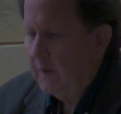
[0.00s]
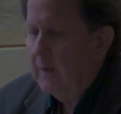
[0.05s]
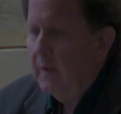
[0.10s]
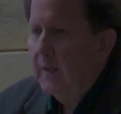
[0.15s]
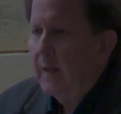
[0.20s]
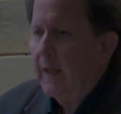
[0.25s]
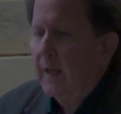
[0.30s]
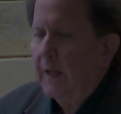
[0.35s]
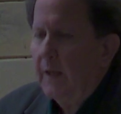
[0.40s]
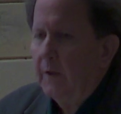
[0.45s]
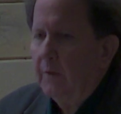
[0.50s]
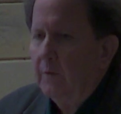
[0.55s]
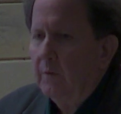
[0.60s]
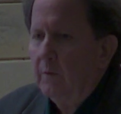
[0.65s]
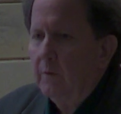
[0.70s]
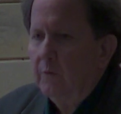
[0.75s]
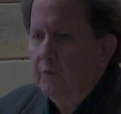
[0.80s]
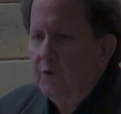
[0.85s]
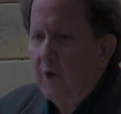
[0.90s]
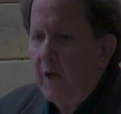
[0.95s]
And
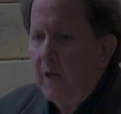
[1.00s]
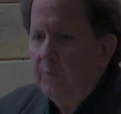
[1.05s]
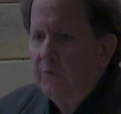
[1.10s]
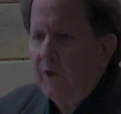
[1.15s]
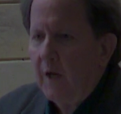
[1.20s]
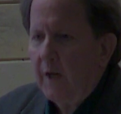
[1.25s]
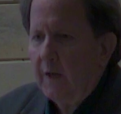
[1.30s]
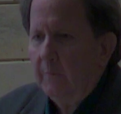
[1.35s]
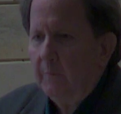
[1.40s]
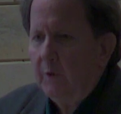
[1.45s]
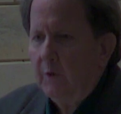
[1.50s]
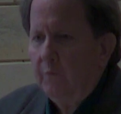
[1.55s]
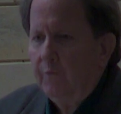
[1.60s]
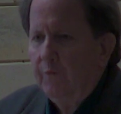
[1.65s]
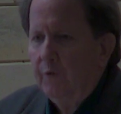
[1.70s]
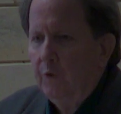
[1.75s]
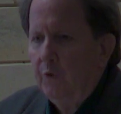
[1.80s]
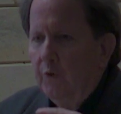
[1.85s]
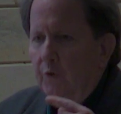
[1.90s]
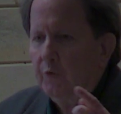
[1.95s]
James got him
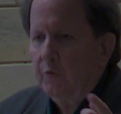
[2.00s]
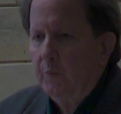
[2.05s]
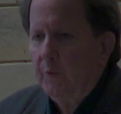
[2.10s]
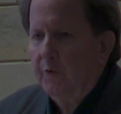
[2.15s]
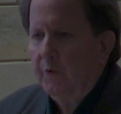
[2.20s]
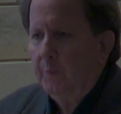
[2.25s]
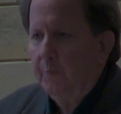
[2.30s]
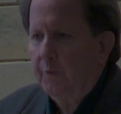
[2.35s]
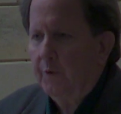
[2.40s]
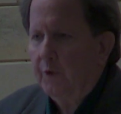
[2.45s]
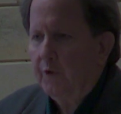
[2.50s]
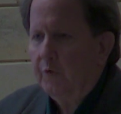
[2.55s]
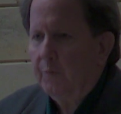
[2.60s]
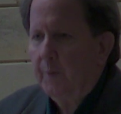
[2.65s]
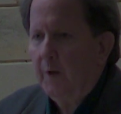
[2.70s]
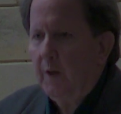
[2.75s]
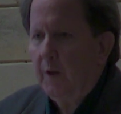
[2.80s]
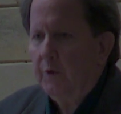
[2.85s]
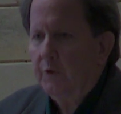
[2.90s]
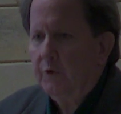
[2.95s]
confused with a British
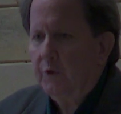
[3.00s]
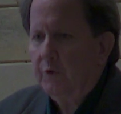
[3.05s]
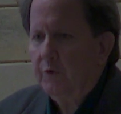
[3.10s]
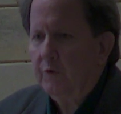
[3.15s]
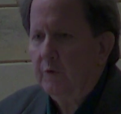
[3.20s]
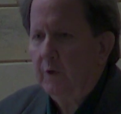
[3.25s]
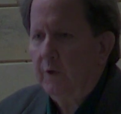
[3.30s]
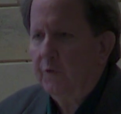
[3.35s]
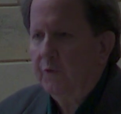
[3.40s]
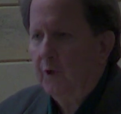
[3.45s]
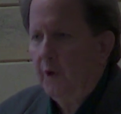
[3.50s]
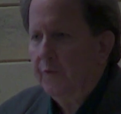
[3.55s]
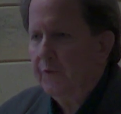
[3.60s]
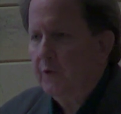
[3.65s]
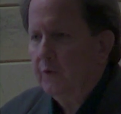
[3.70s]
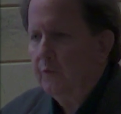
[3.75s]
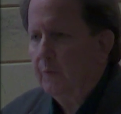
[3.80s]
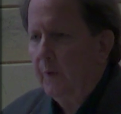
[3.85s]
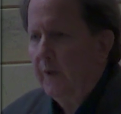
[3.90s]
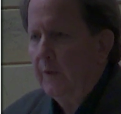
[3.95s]
politician and thought
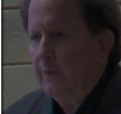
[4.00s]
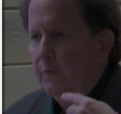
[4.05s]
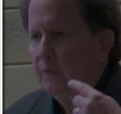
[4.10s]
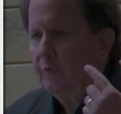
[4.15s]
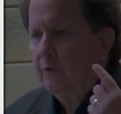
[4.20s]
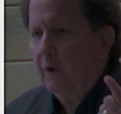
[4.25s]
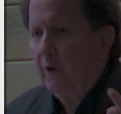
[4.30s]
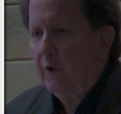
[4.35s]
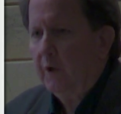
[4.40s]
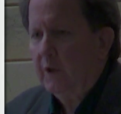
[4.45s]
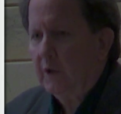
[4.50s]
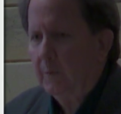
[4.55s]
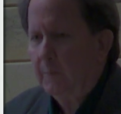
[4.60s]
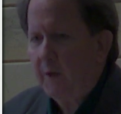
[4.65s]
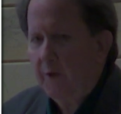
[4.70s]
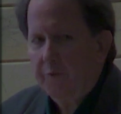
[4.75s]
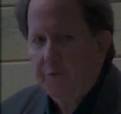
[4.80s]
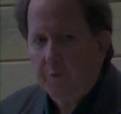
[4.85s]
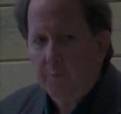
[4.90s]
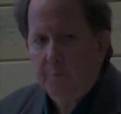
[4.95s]
that Twain was talking
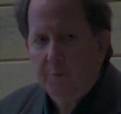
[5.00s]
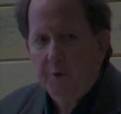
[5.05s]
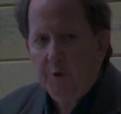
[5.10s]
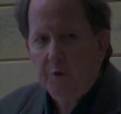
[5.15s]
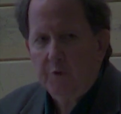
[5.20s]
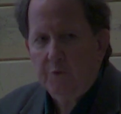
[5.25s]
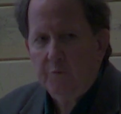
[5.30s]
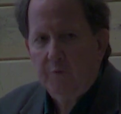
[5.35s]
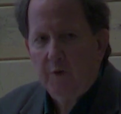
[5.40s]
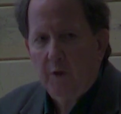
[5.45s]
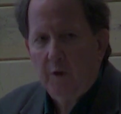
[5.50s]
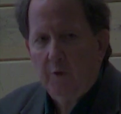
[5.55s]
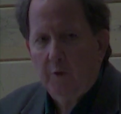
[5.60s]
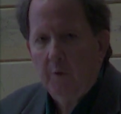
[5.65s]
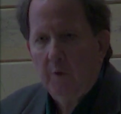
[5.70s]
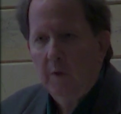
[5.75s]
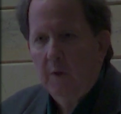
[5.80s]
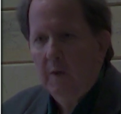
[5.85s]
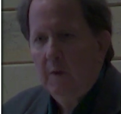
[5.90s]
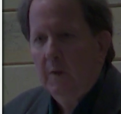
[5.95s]
about the British fellow
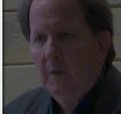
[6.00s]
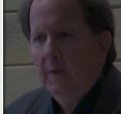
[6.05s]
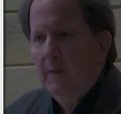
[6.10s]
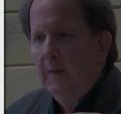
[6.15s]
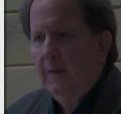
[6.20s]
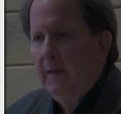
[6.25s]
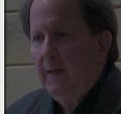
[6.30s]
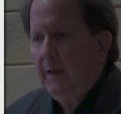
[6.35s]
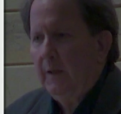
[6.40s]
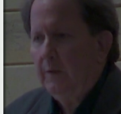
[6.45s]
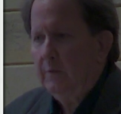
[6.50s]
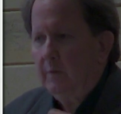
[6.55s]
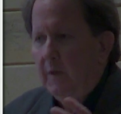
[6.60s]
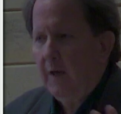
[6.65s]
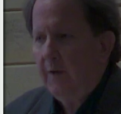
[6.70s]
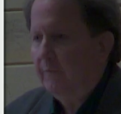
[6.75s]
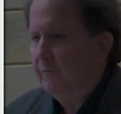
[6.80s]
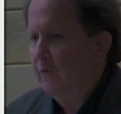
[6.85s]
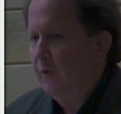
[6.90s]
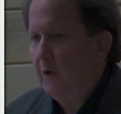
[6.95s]
and
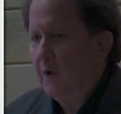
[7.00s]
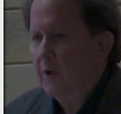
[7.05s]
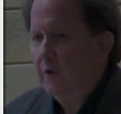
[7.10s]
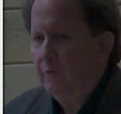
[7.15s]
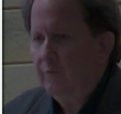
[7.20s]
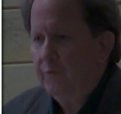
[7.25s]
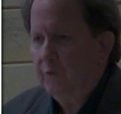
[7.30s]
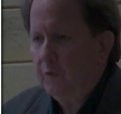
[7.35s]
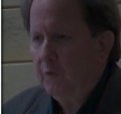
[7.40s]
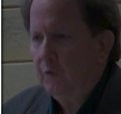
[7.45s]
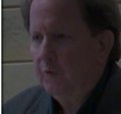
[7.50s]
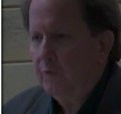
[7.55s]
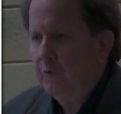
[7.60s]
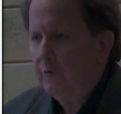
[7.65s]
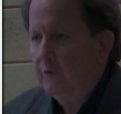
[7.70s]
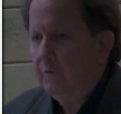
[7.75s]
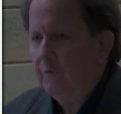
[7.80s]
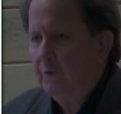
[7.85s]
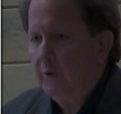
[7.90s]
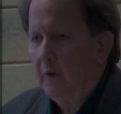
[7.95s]
got very
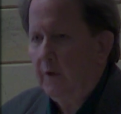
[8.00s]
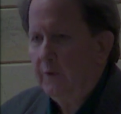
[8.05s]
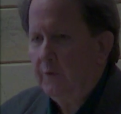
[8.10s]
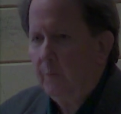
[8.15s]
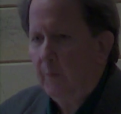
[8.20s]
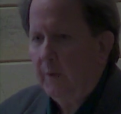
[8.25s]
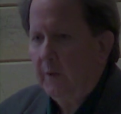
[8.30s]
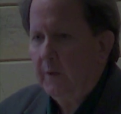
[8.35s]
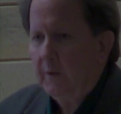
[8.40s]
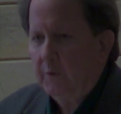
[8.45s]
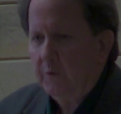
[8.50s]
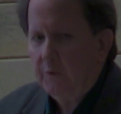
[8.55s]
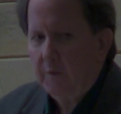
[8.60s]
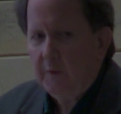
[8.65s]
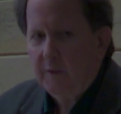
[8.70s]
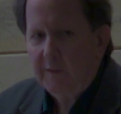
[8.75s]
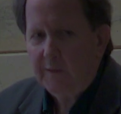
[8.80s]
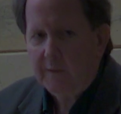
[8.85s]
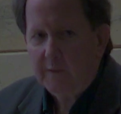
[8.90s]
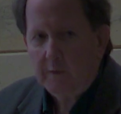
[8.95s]
confused and thought Twain is an
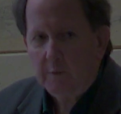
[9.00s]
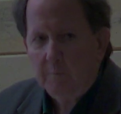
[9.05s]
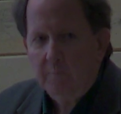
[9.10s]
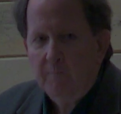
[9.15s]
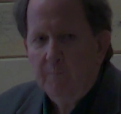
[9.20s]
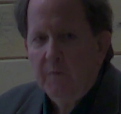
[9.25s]
idiot.